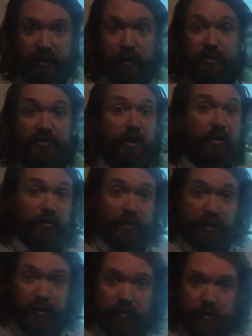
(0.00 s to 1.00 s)
Like we saw
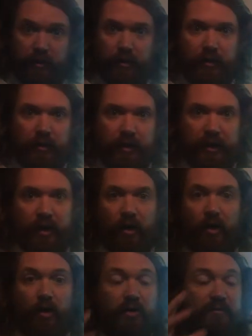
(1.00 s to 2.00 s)
earlier, okay,
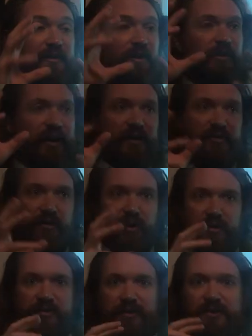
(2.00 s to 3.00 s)
all of their
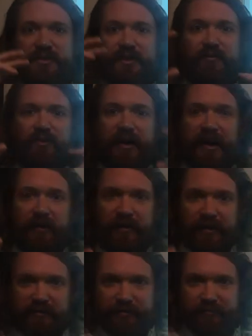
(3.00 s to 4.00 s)
electrons are in different
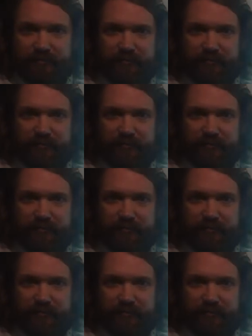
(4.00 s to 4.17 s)
areas.